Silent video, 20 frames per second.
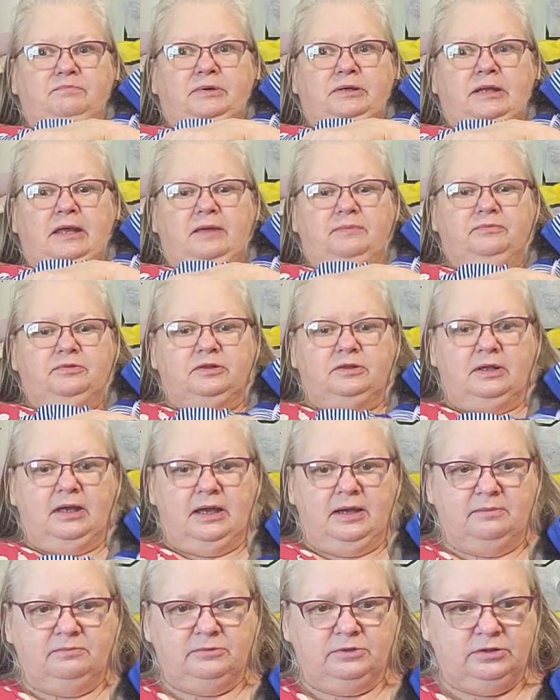but I'm
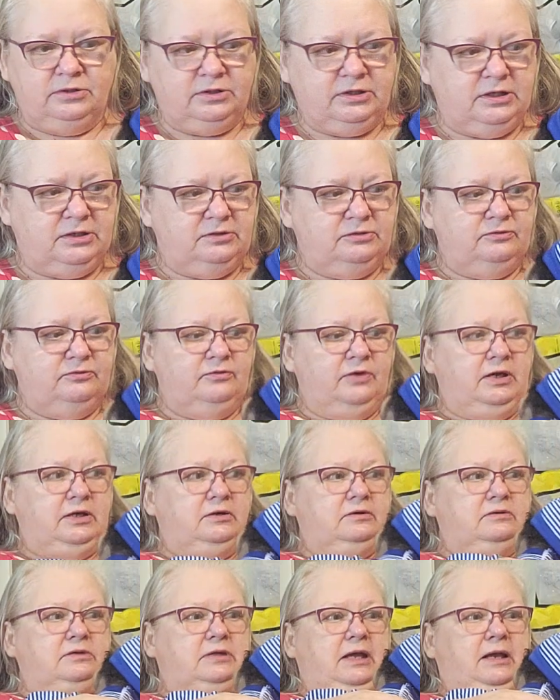I'm looking
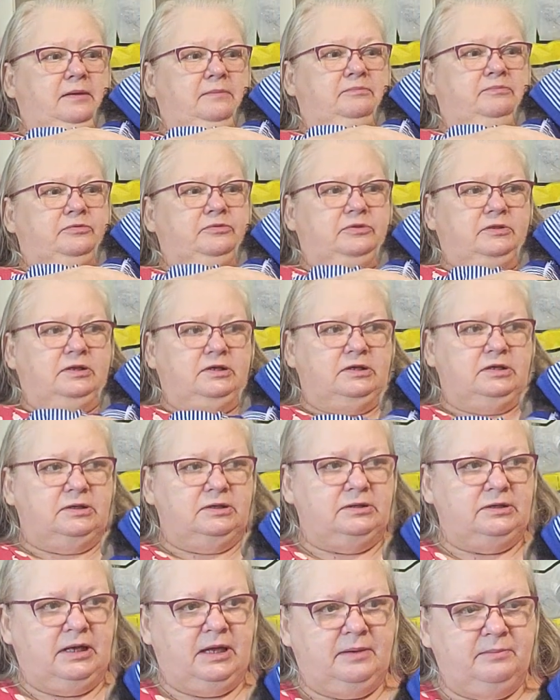around. I'm
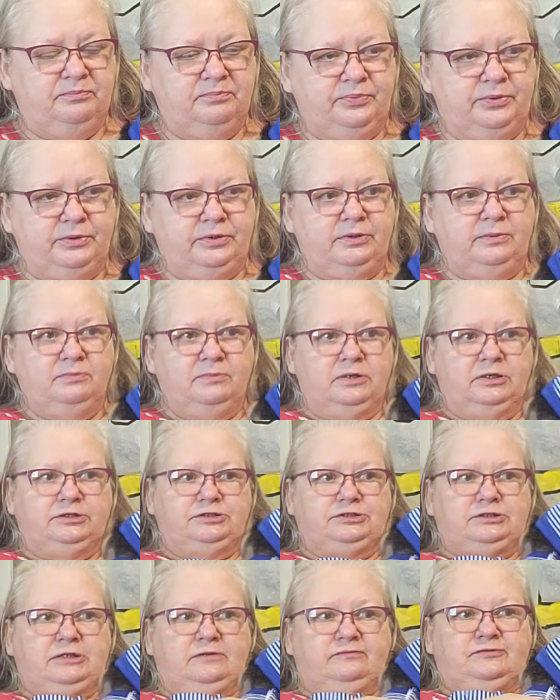thinking I'm pretty
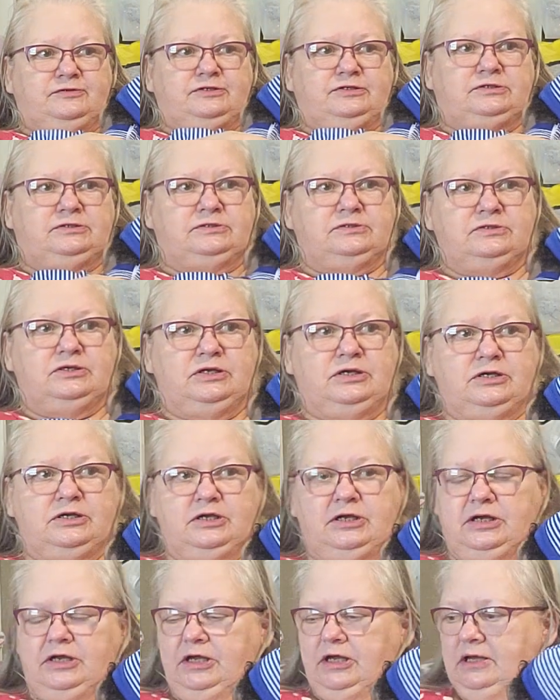much have
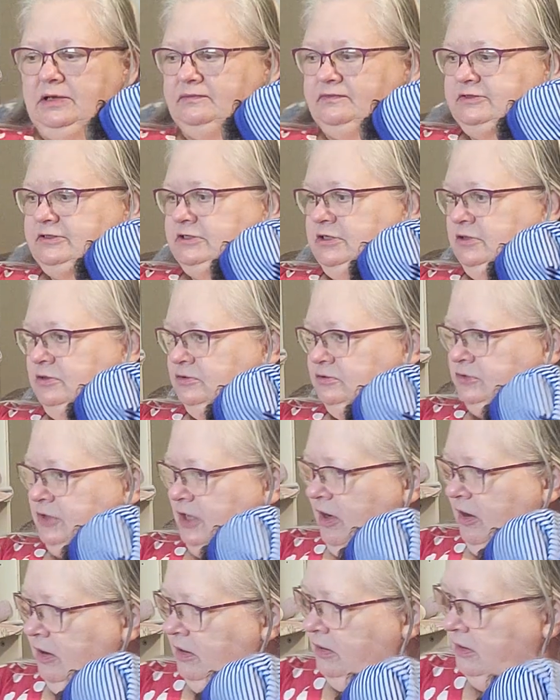have sold
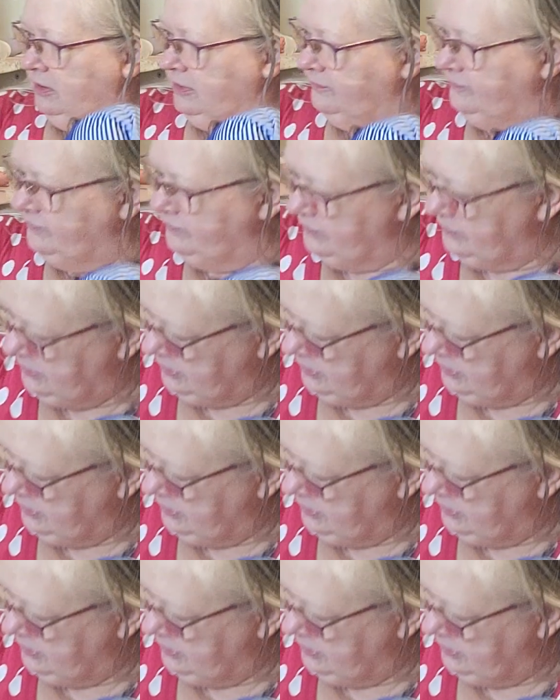all of